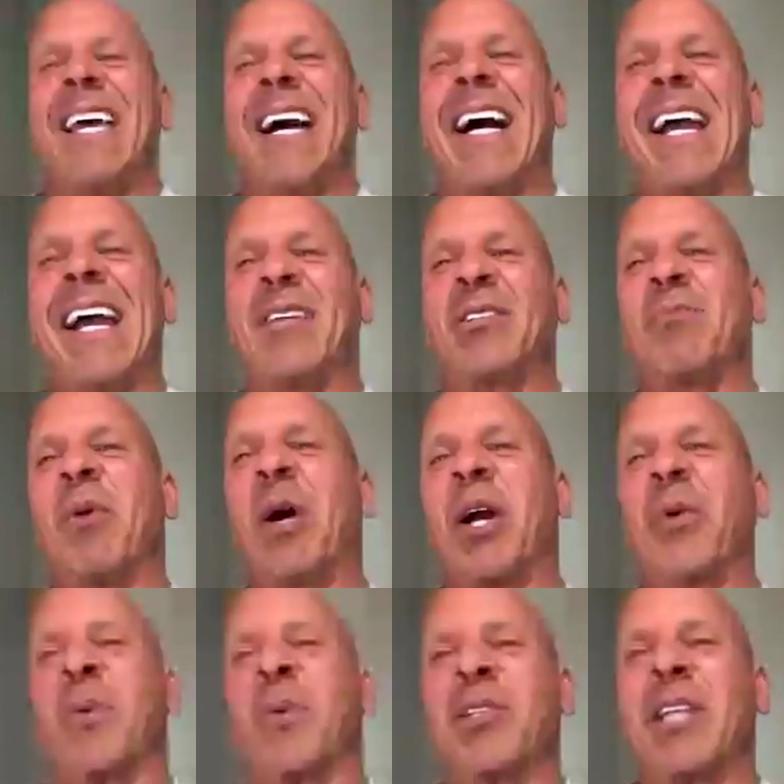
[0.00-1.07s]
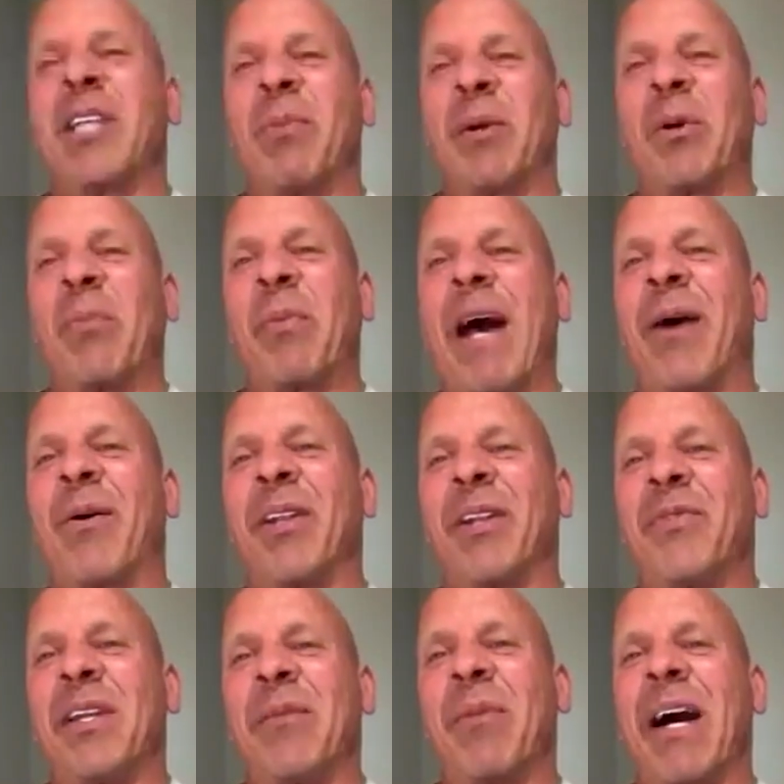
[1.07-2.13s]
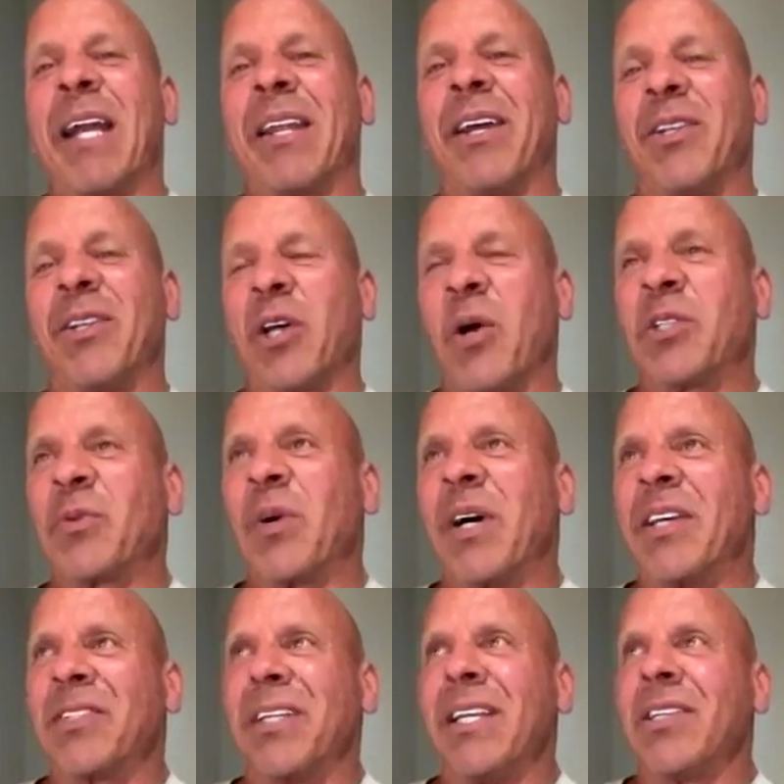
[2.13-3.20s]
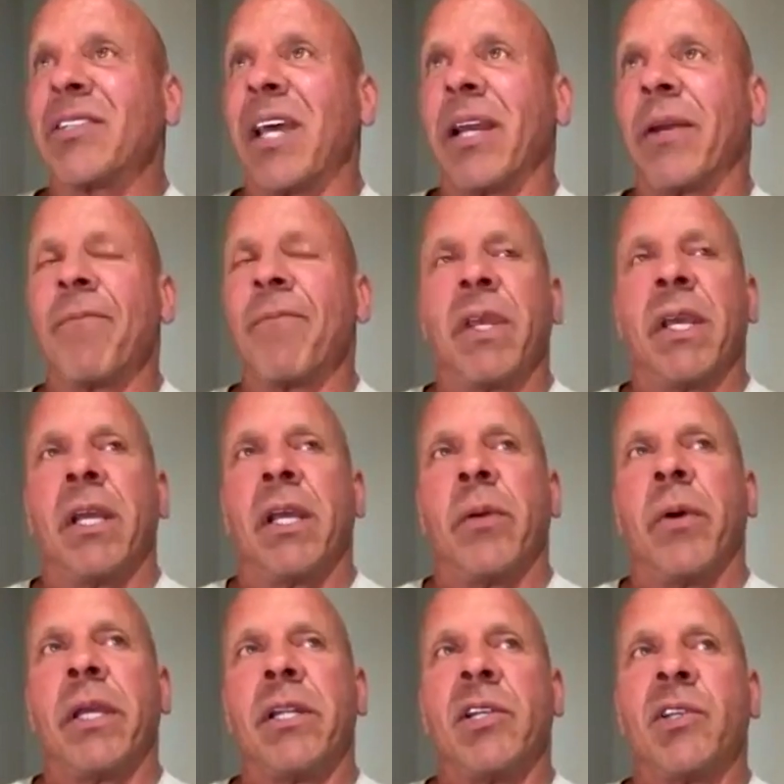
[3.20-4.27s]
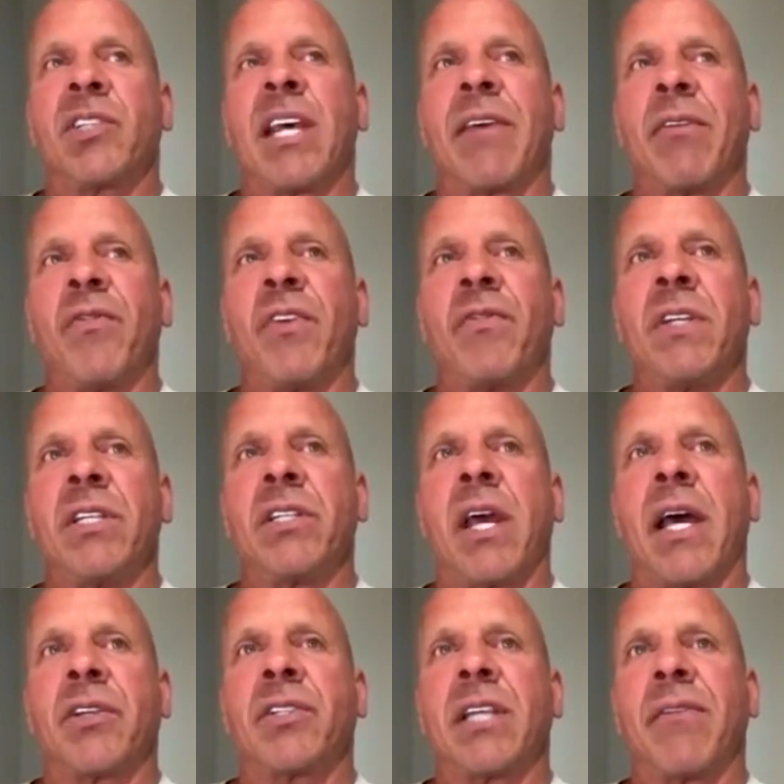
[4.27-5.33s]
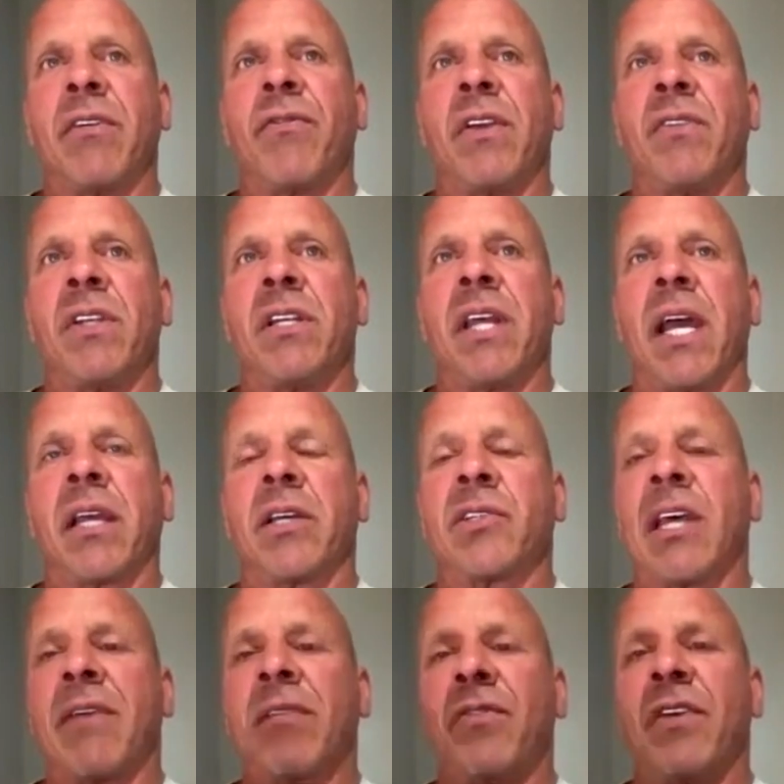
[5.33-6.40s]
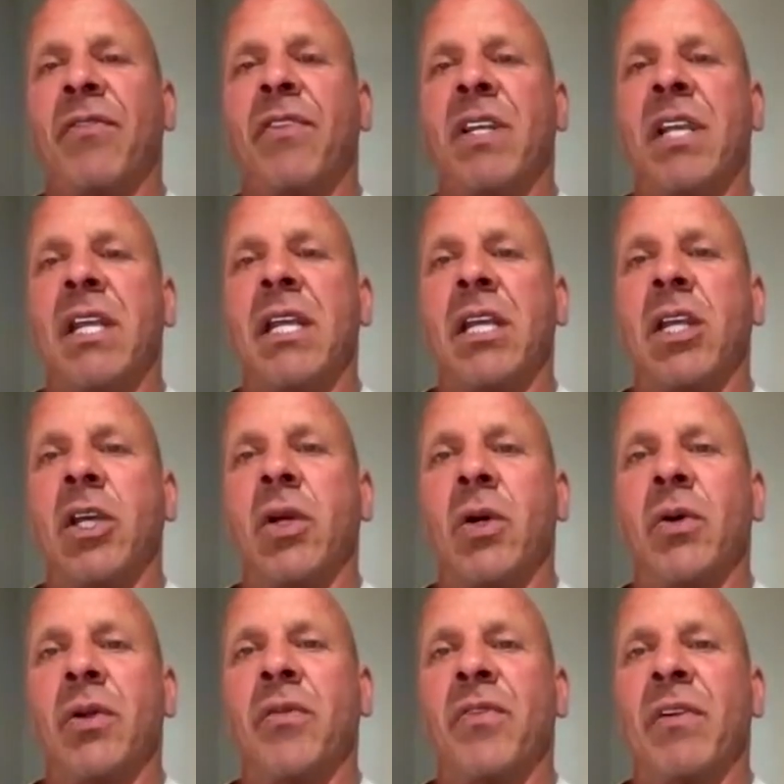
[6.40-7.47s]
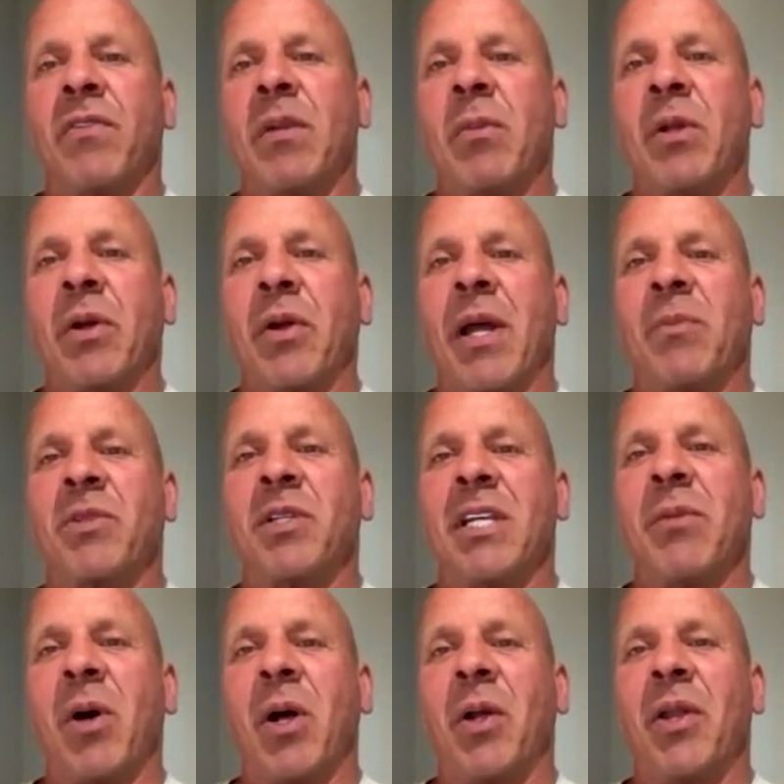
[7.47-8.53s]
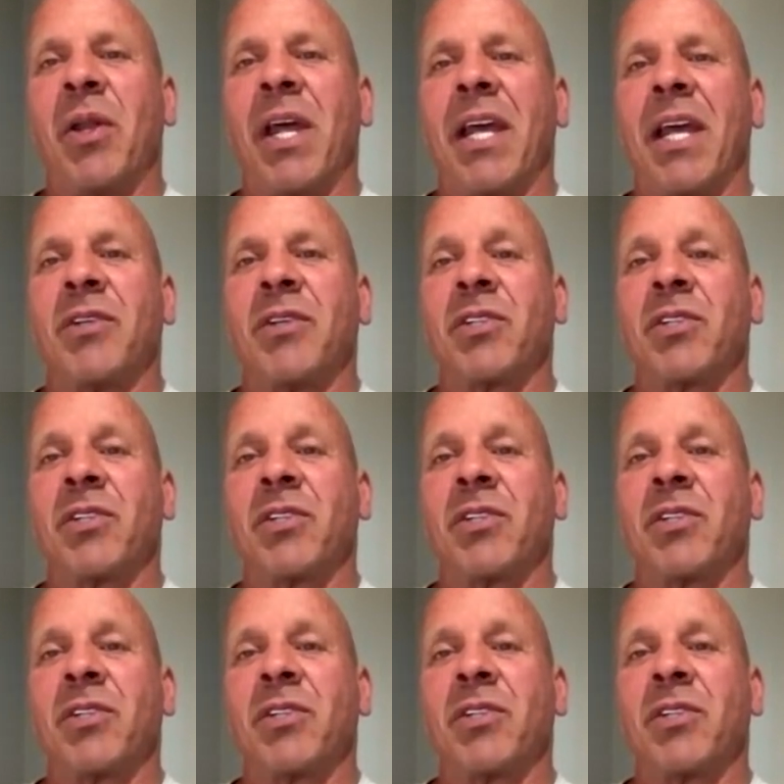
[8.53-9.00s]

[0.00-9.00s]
asked Mark what a typical powerlifting dose was, and he's like, well, you need 750 test, 750 DECA, 750 EQ, and 50 milligrams of D-ball a day.